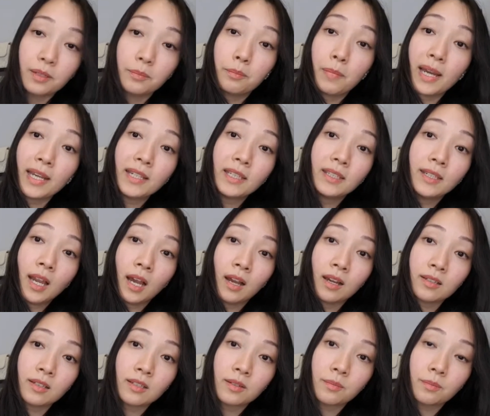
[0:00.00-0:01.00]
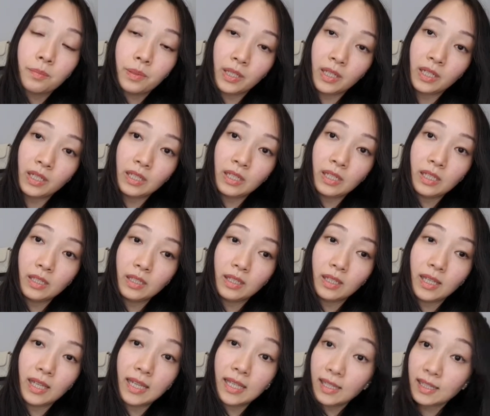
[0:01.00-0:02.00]
It might not be
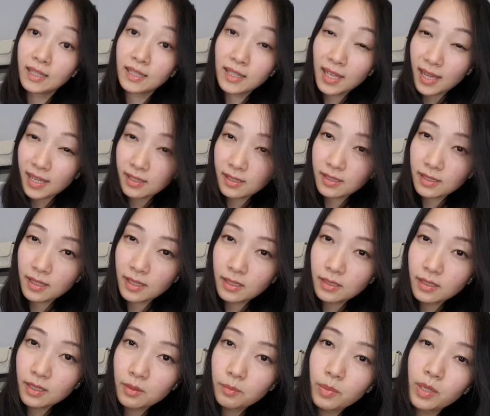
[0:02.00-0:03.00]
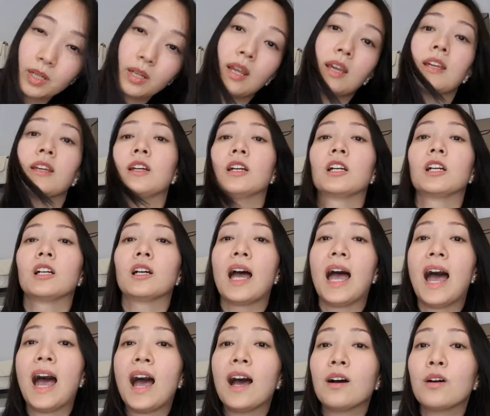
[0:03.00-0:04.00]
in that season, but
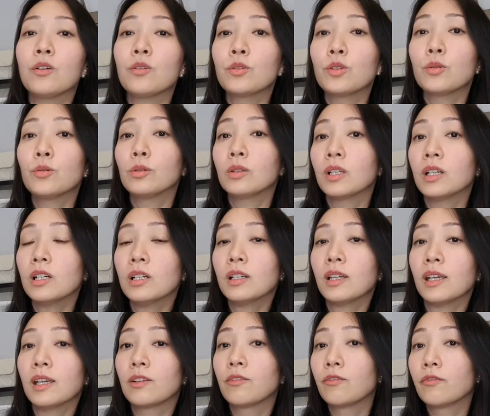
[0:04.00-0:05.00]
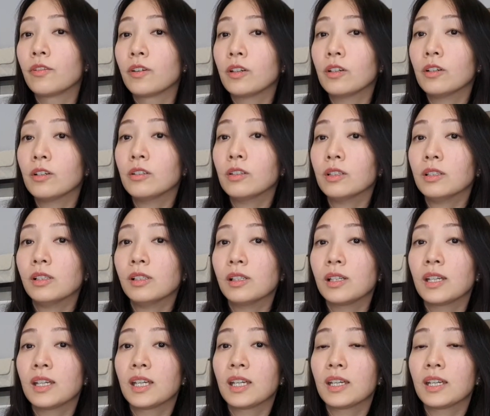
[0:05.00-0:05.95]
how you look and feel